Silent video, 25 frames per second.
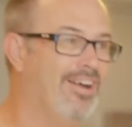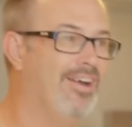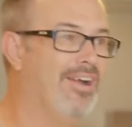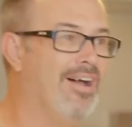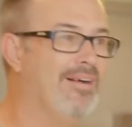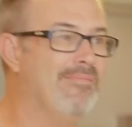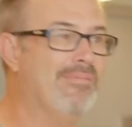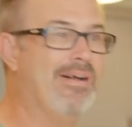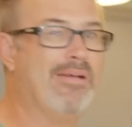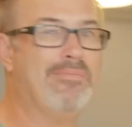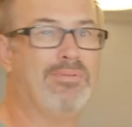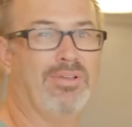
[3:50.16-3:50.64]
All
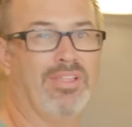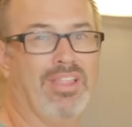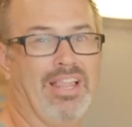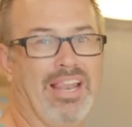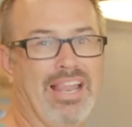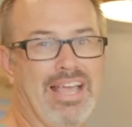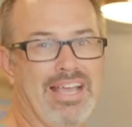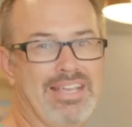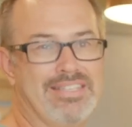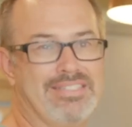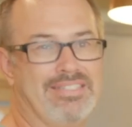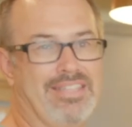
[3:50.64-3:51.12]
right, maybe on the
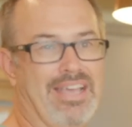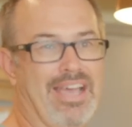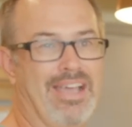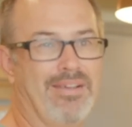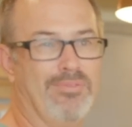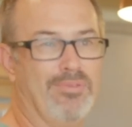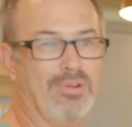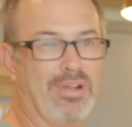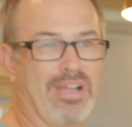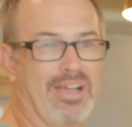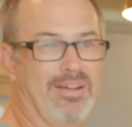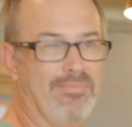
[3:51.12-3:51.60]
last day
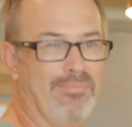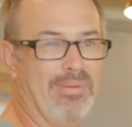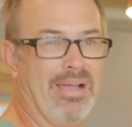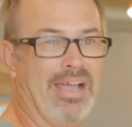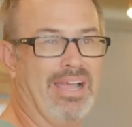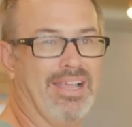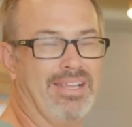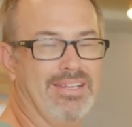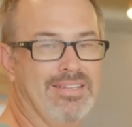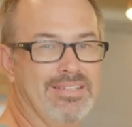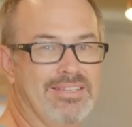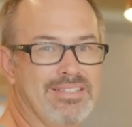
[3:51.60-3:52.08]
we'll come
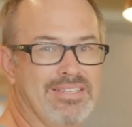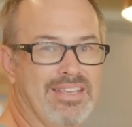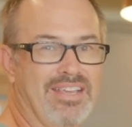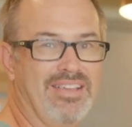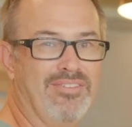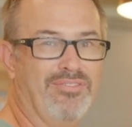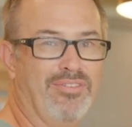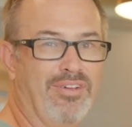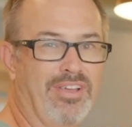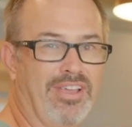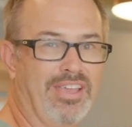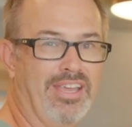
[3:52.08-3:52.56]
back and see
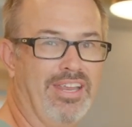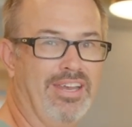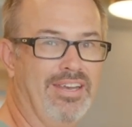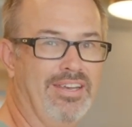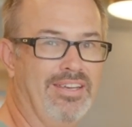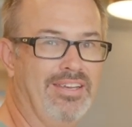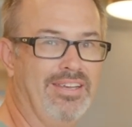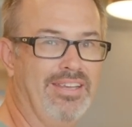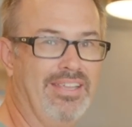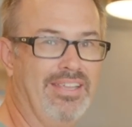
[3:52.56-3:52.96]
if we can